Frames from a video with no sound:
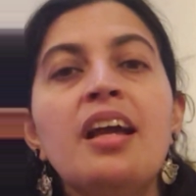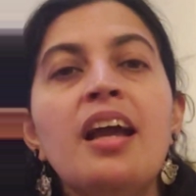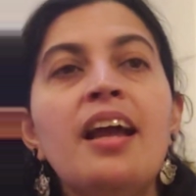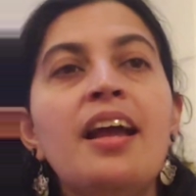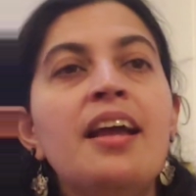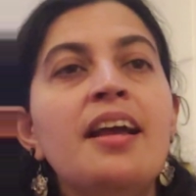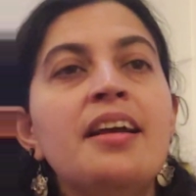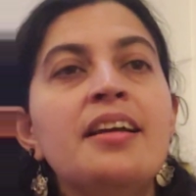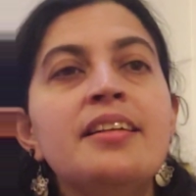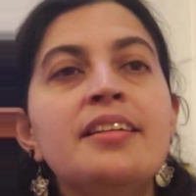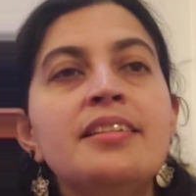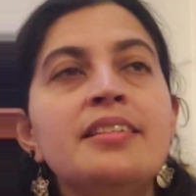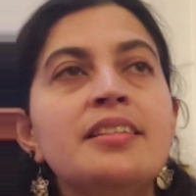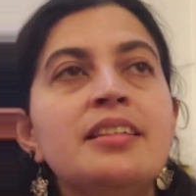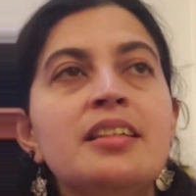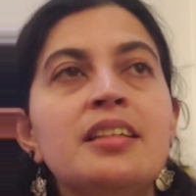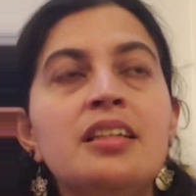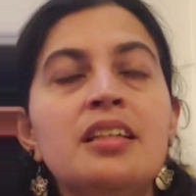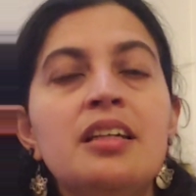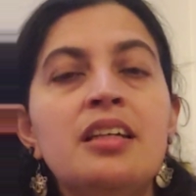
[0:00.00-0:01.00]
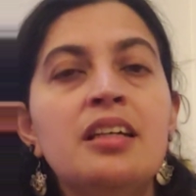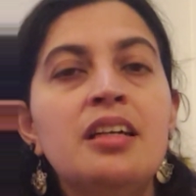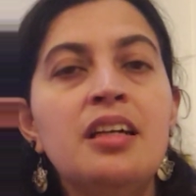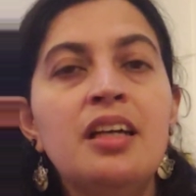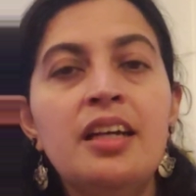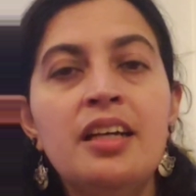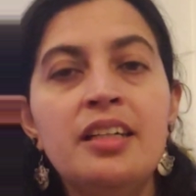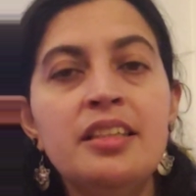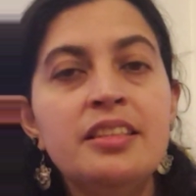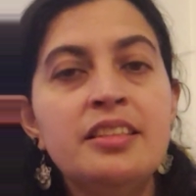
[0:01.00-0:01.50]
and
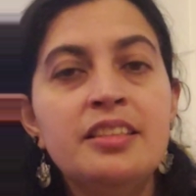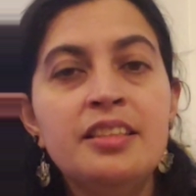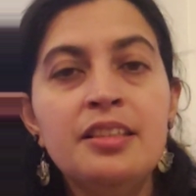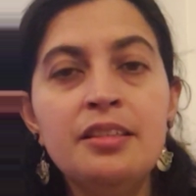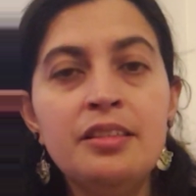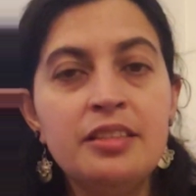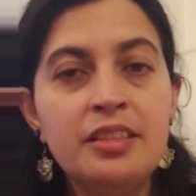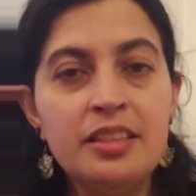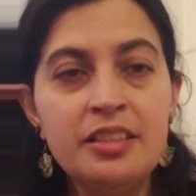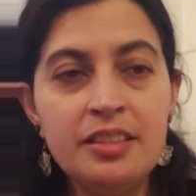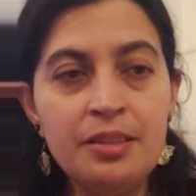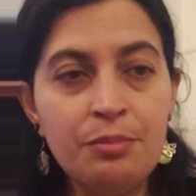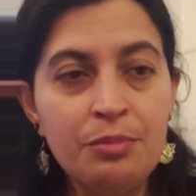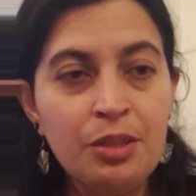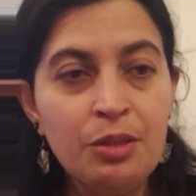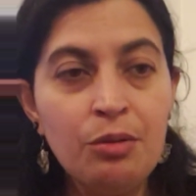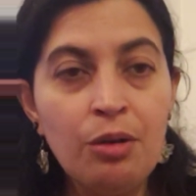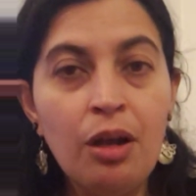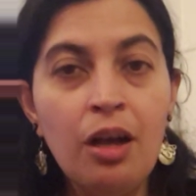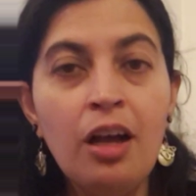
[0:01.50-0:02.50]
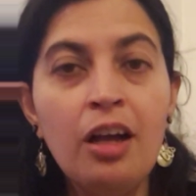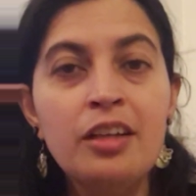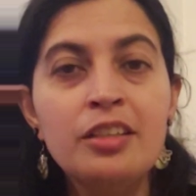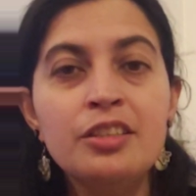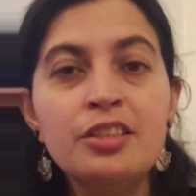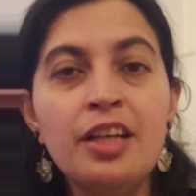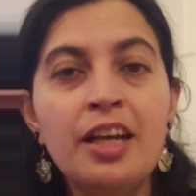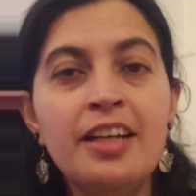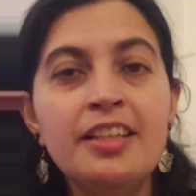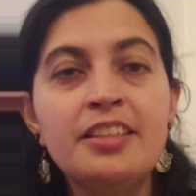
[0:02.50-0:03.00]
I had done something wrong,
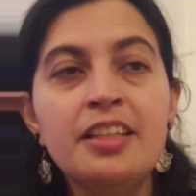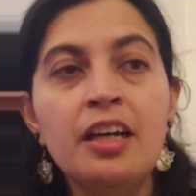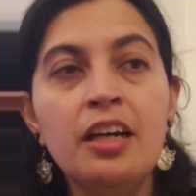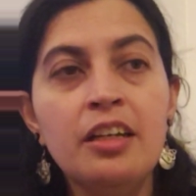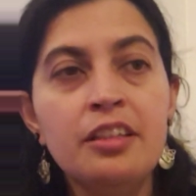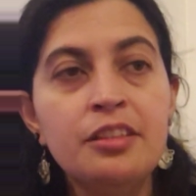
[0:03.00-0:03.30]
so I had to